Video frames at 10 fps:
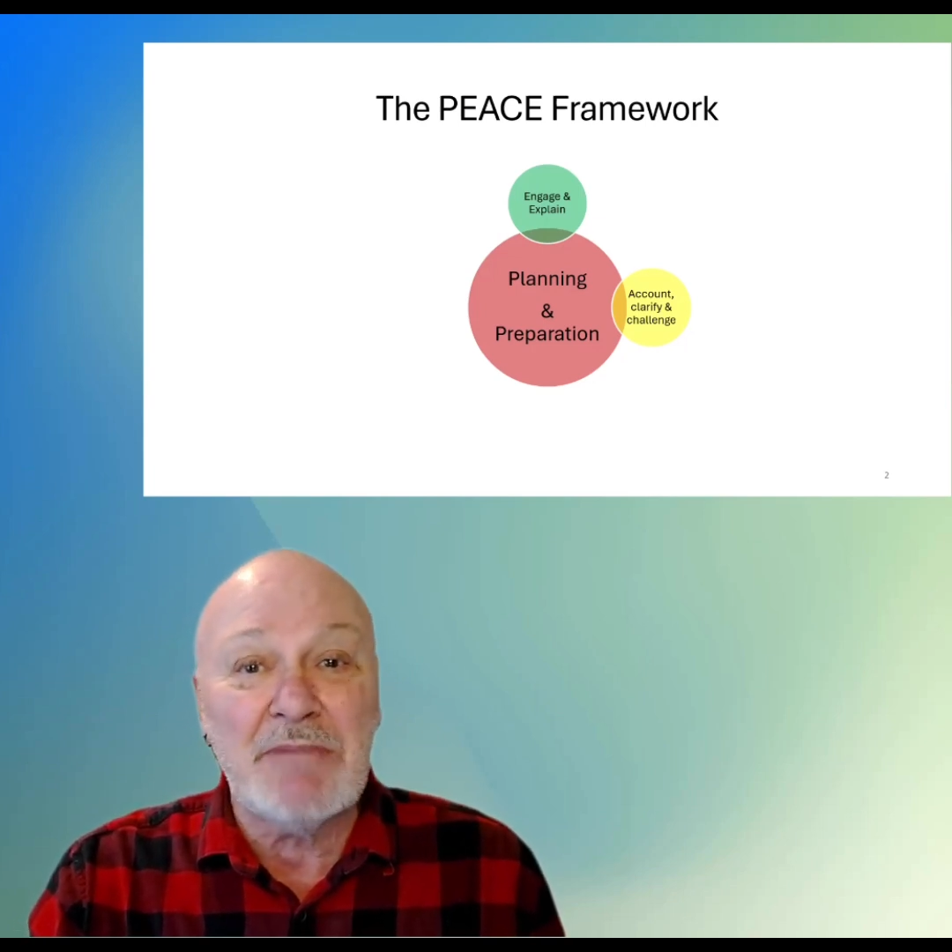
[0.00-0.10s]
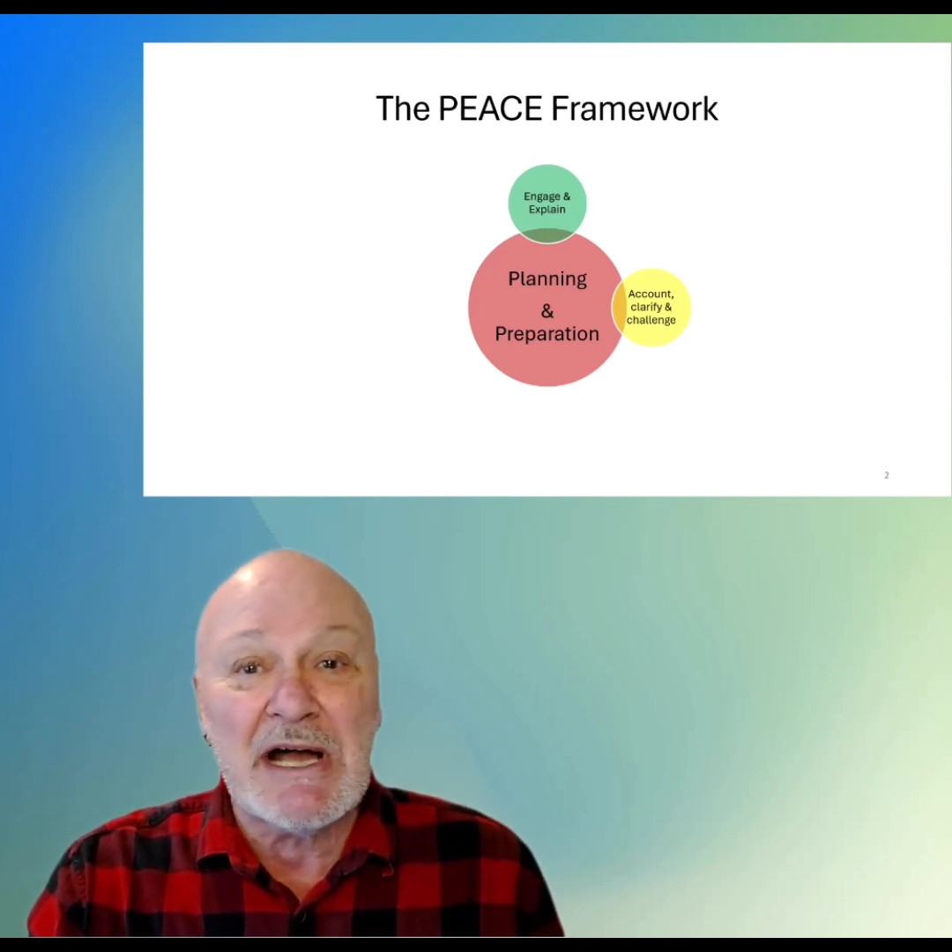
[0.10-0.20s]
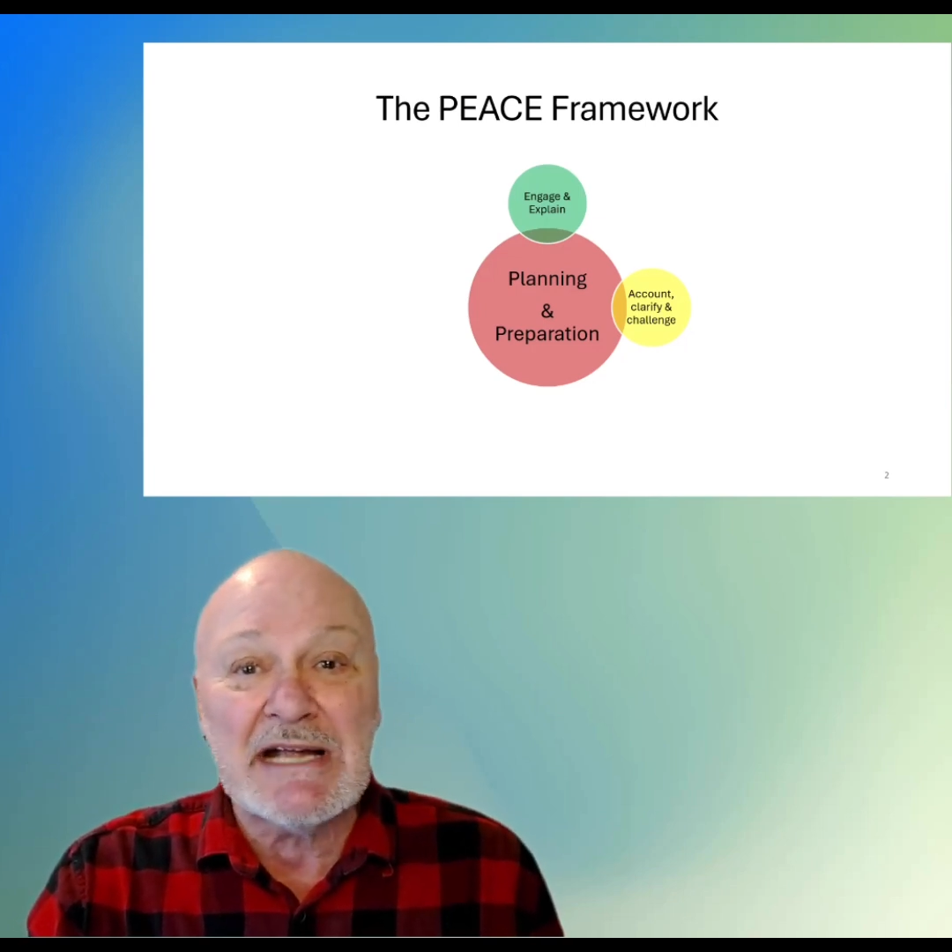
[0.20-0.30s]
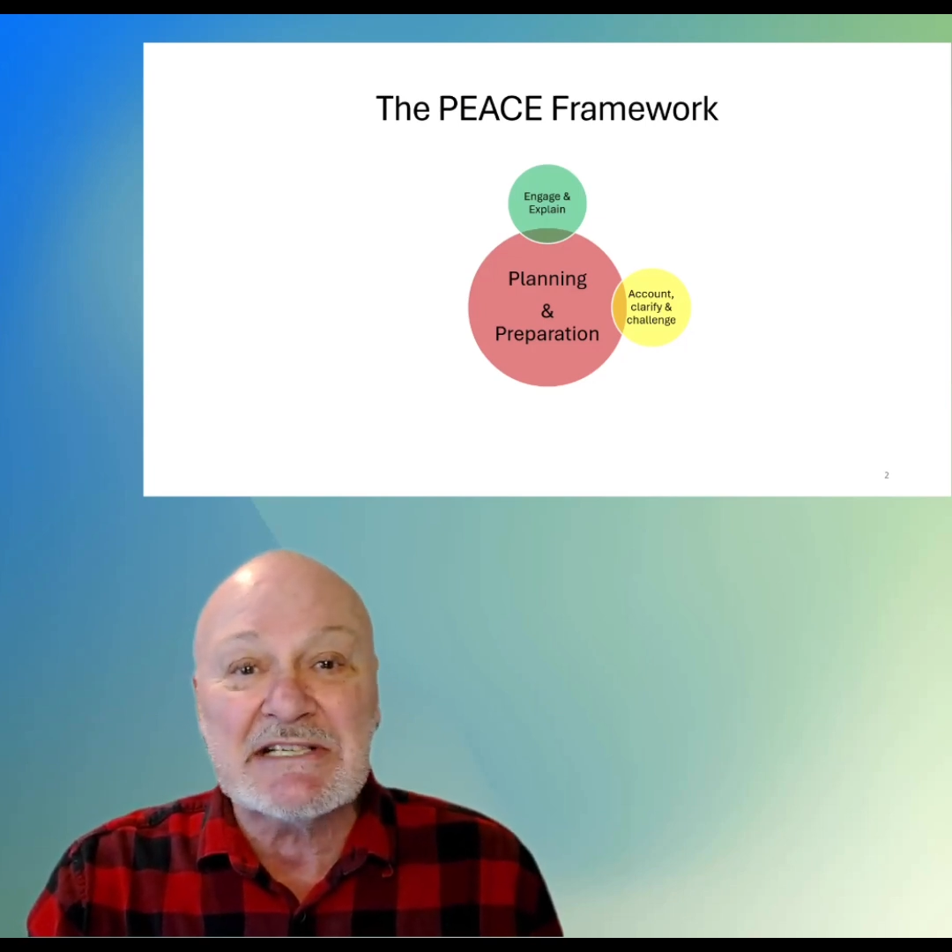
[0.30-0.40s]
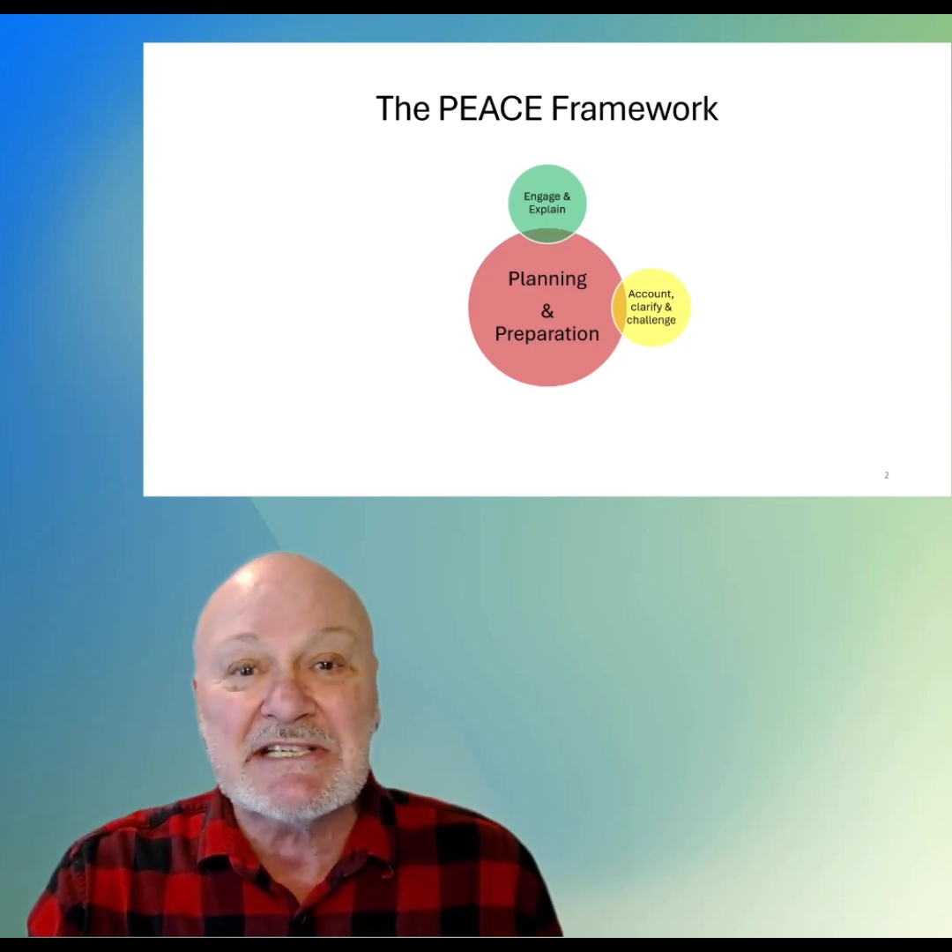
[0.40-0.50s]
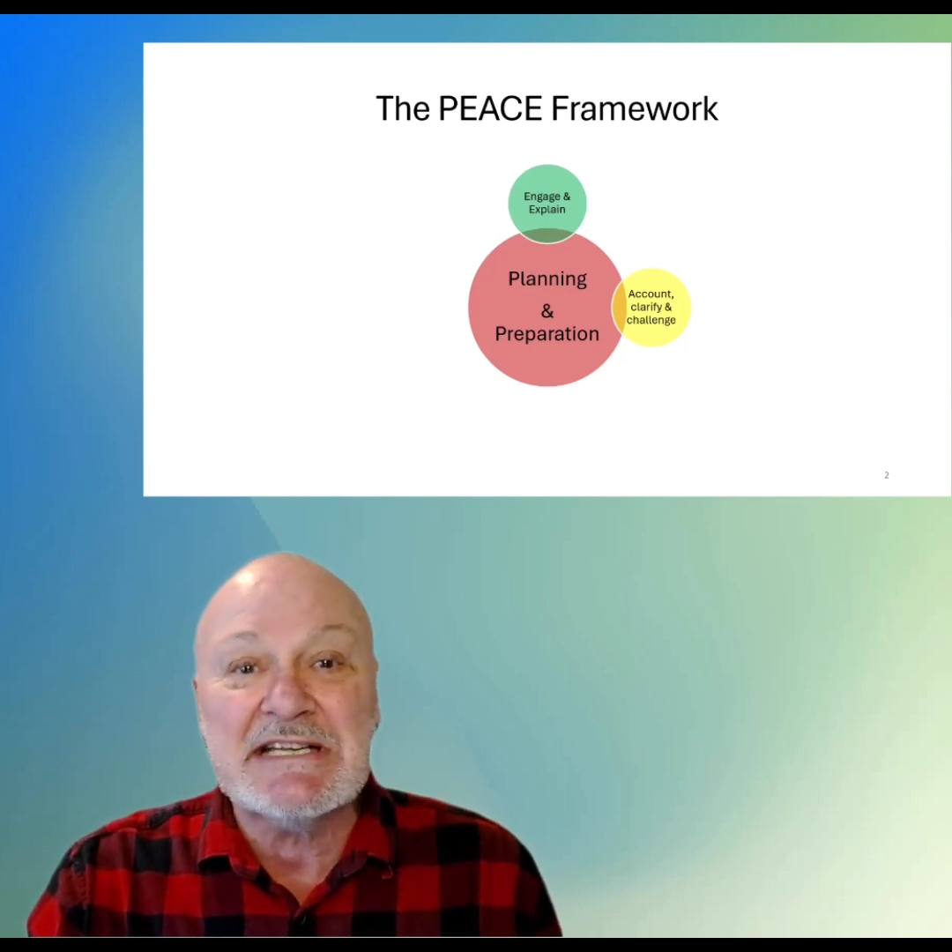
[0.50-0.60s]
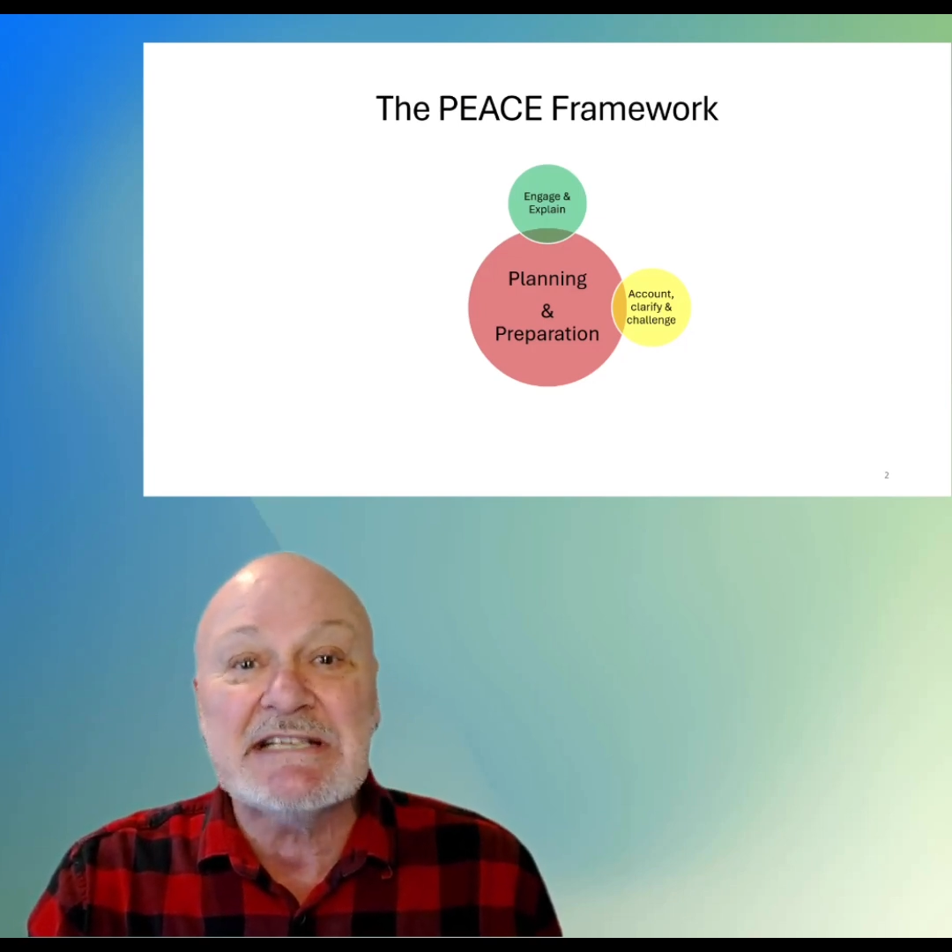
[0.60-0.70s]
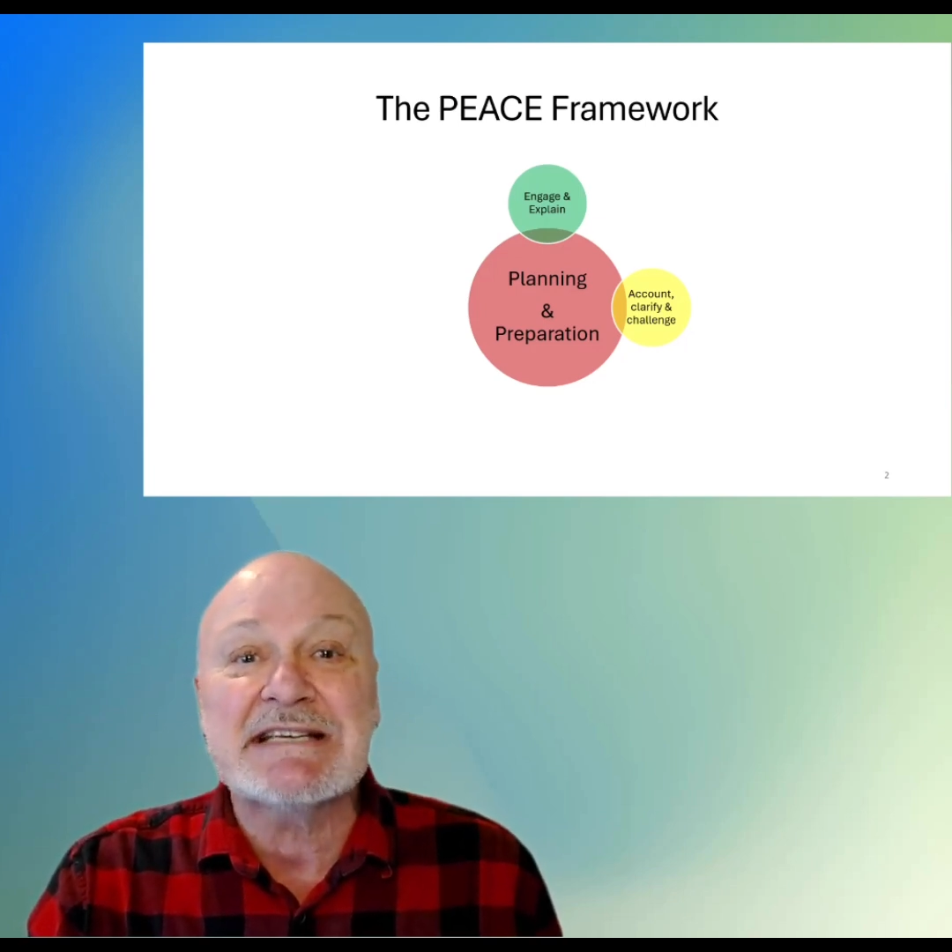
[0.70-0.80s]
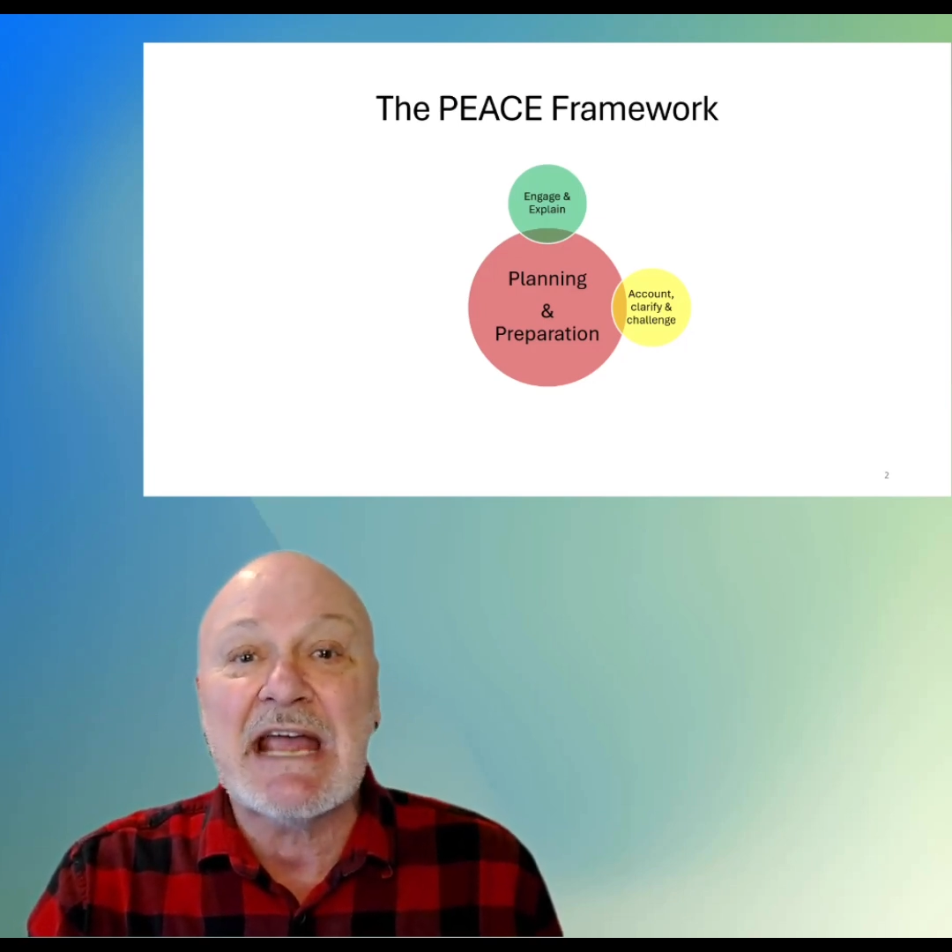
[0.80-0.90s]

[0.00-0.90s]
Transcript: biases